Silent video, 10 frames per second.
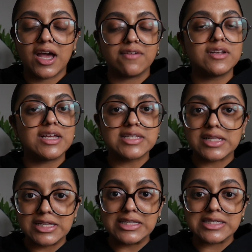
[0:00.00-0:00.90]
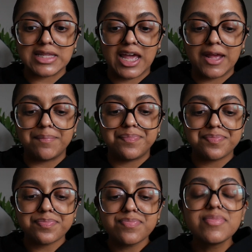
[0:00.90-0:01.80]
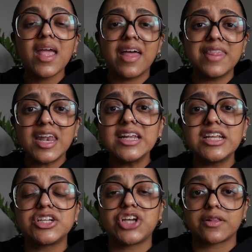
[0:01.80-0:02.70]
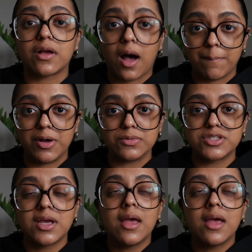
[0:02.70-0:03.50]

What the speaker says: have a nice clean slate, And then I need to check the compost.